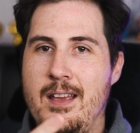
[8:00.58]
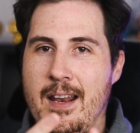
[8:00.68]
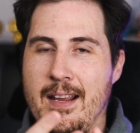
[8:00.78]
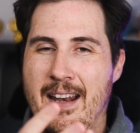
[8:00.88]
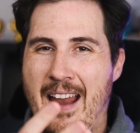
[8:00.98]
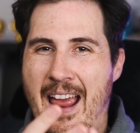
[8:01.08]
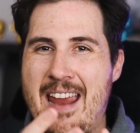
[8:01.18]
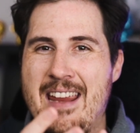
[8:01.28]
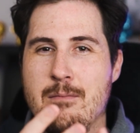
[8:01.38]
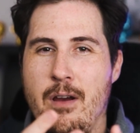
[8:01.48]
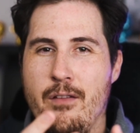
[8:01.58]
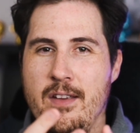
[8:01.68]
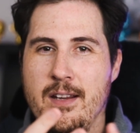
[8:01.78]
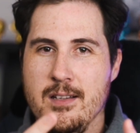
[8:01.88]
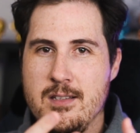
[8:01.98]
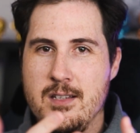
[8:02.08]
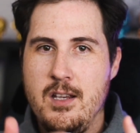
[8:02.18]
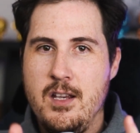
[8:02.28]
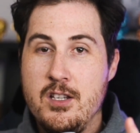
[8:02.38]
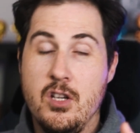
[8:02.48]
and I get an ache in my fingers.
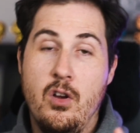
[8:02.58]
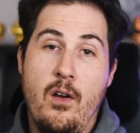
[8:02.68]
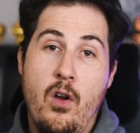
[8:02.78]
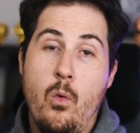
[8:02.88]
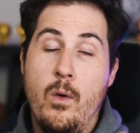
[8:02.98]
So